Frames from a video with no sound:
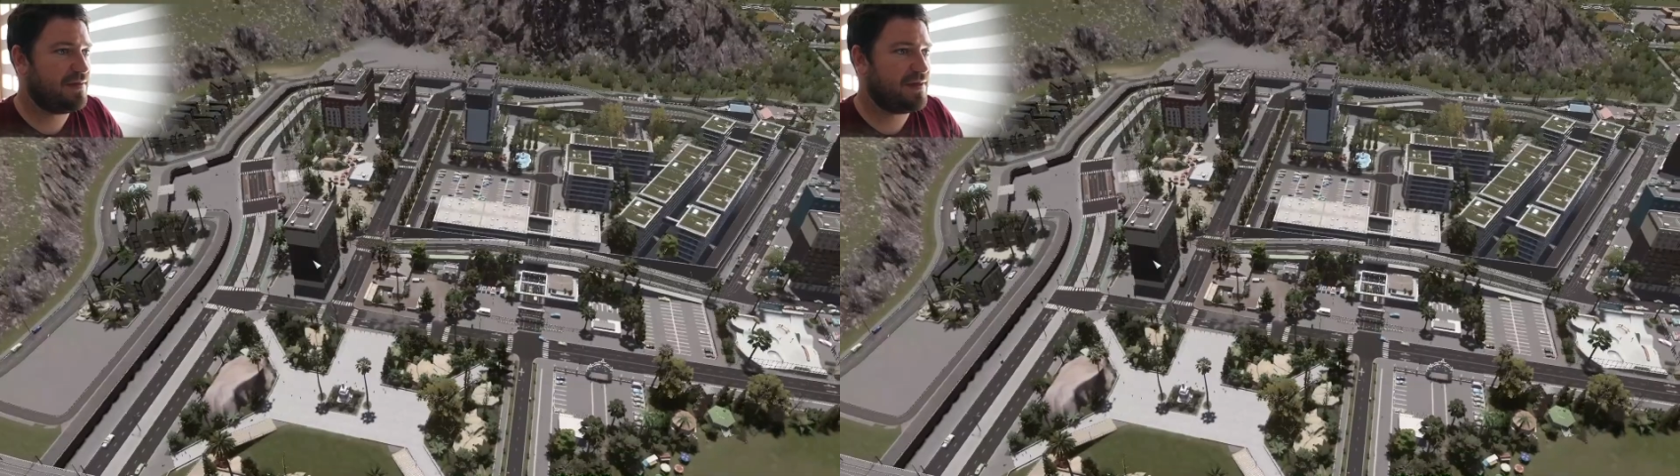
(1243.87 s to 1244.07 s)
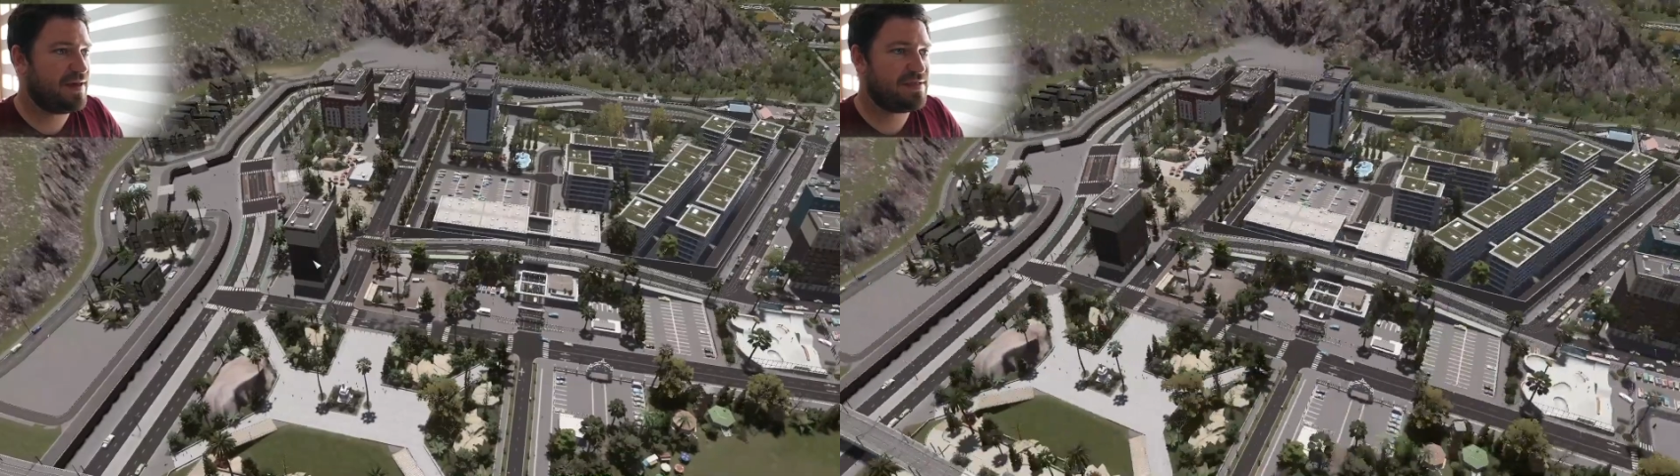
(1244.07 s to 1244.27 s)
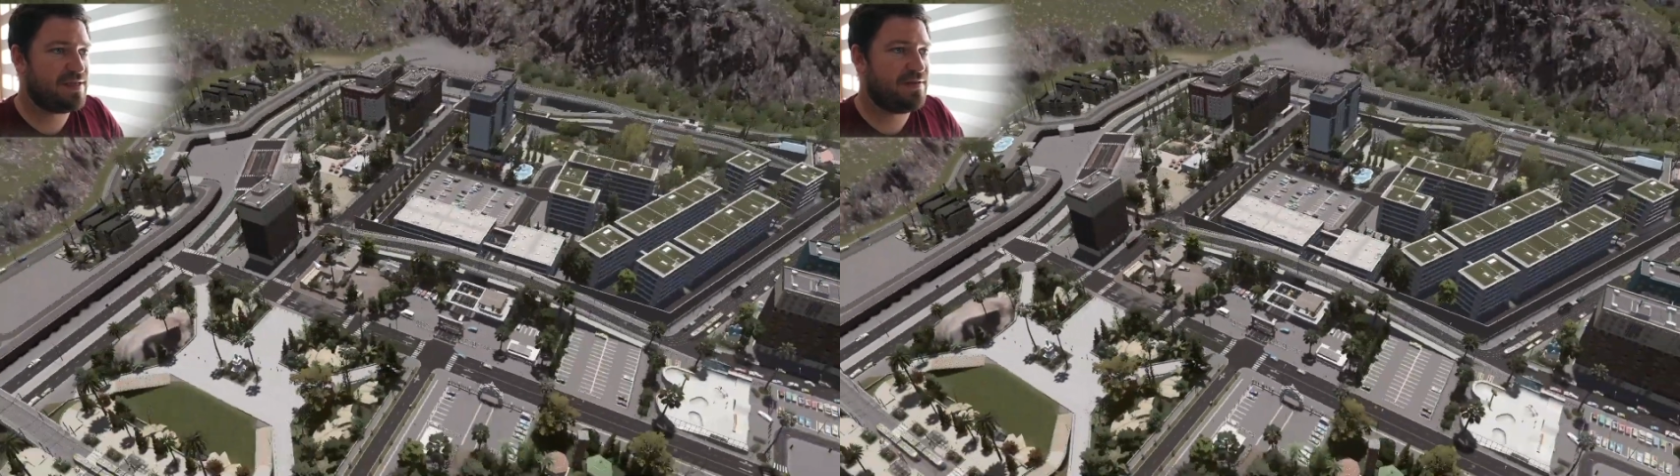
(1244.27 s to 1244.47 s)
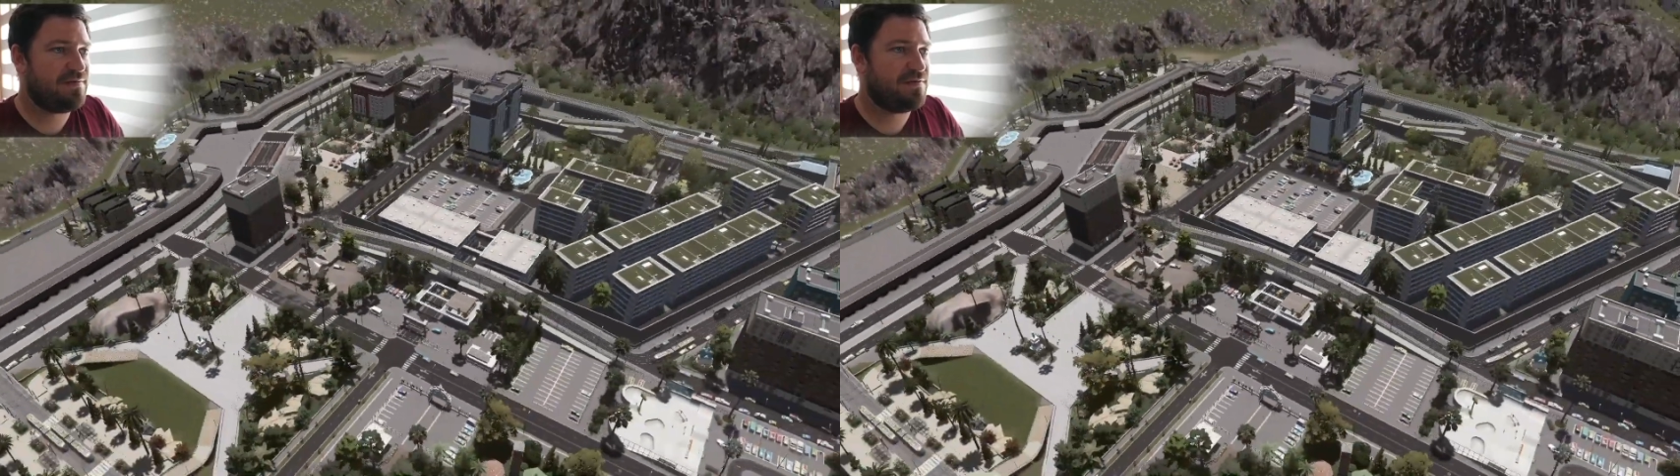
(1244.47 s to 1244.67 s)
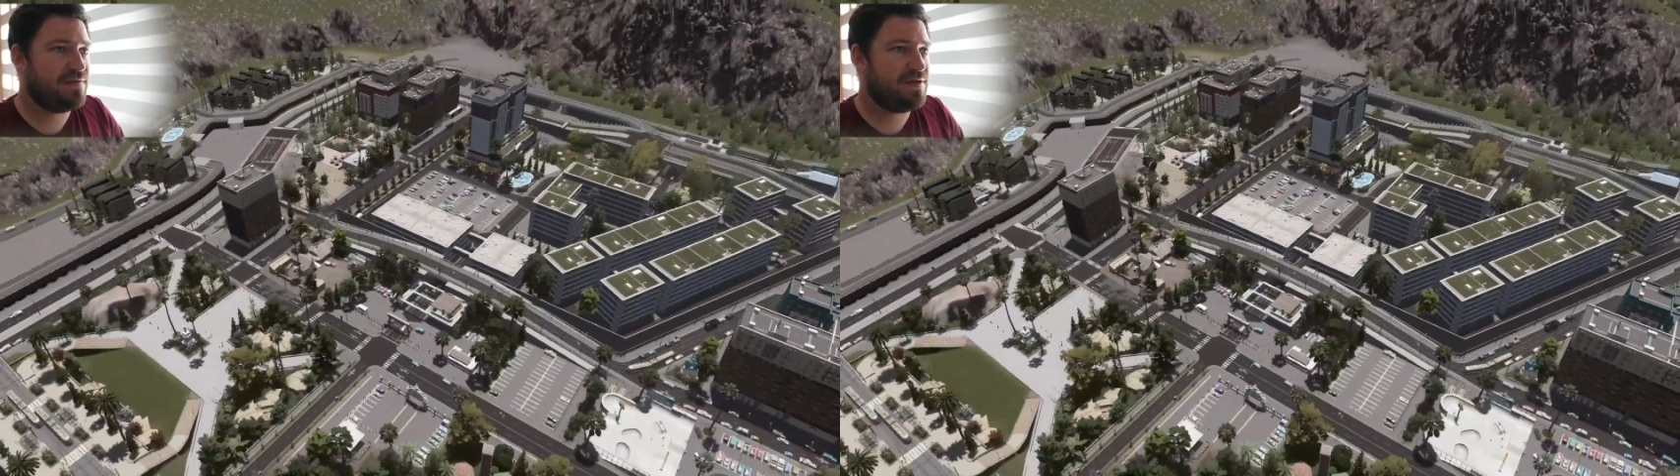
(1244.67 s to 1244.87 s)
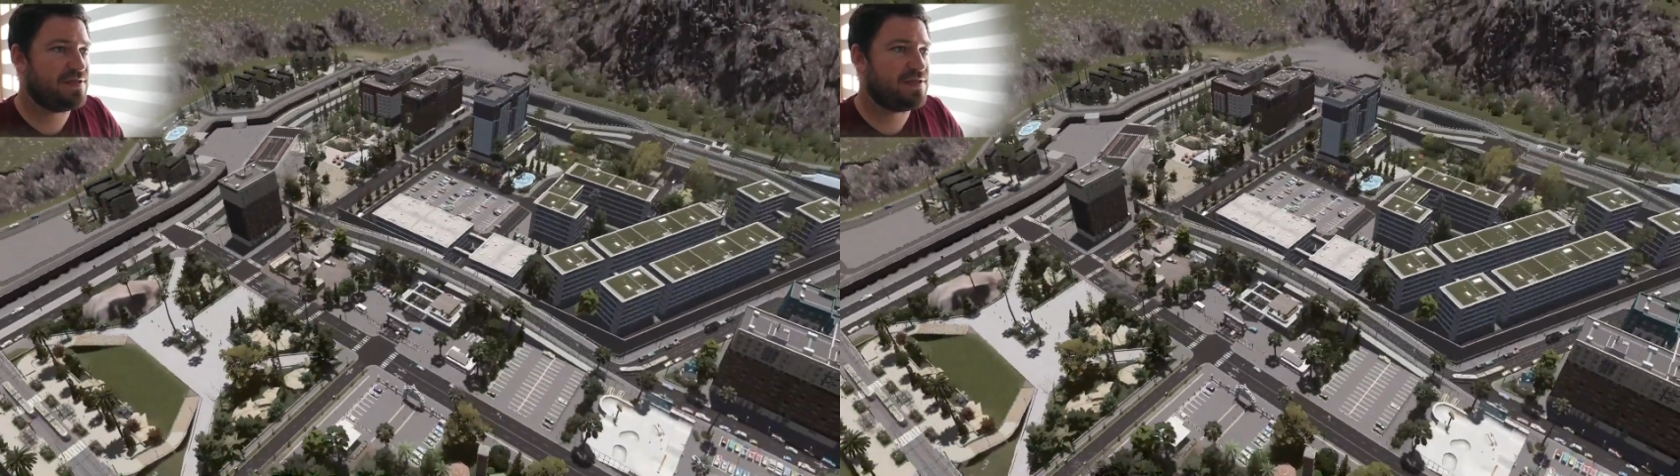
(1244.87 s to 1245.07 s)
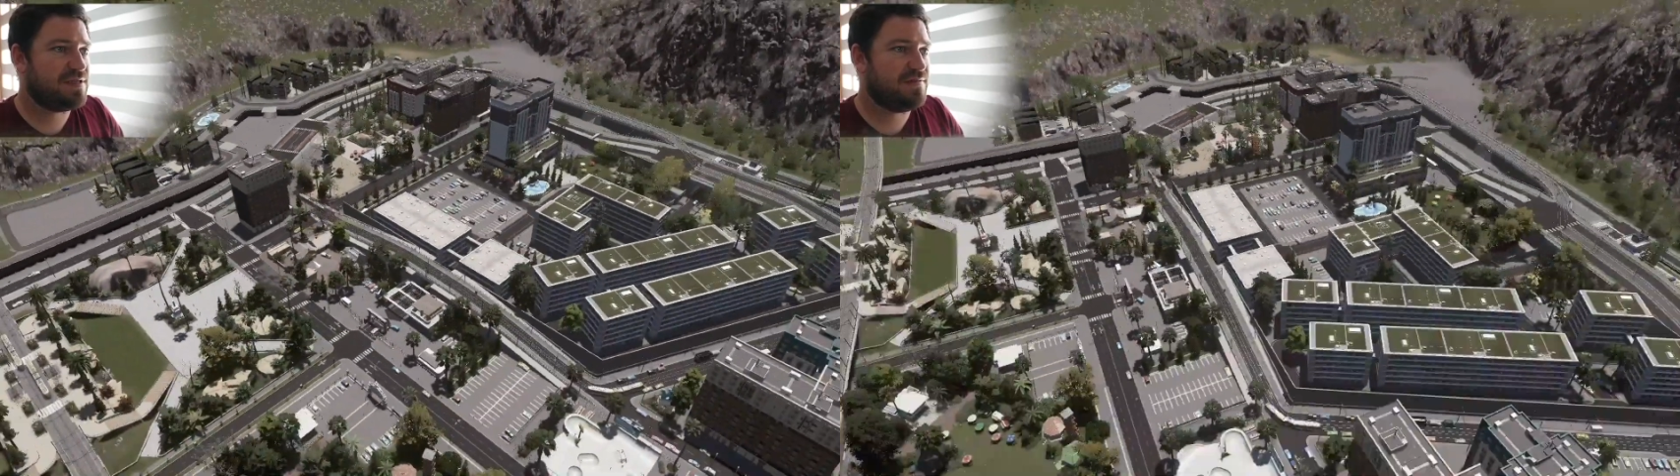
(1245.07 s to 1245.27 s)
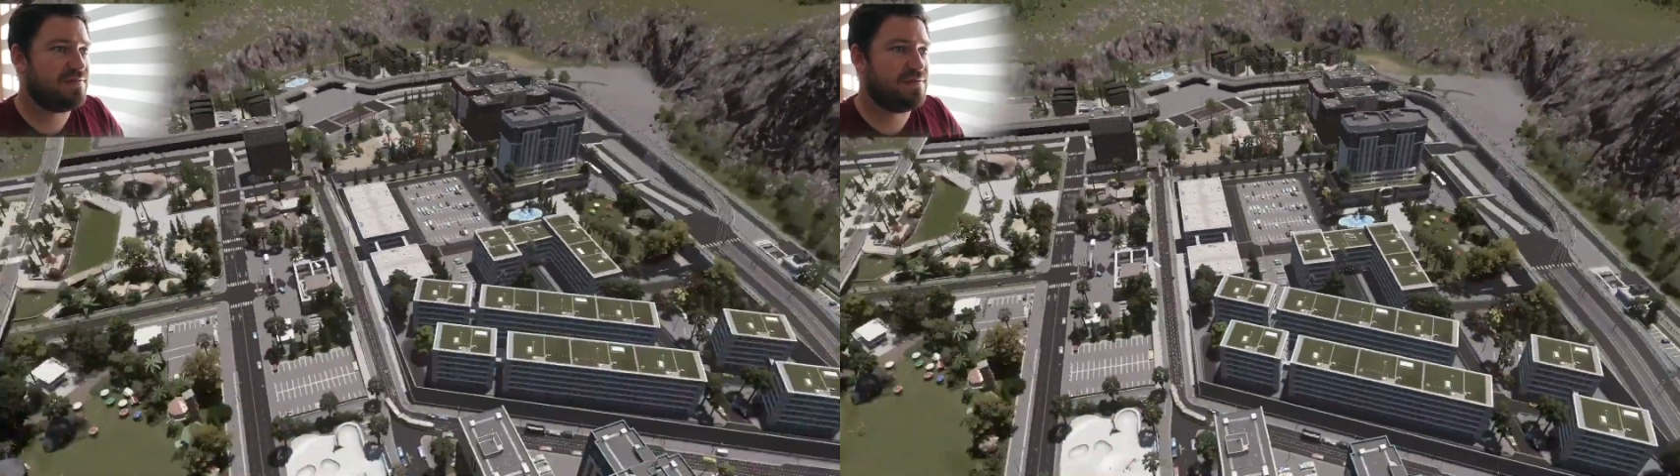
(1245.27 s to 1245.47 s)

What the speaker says: that is it for this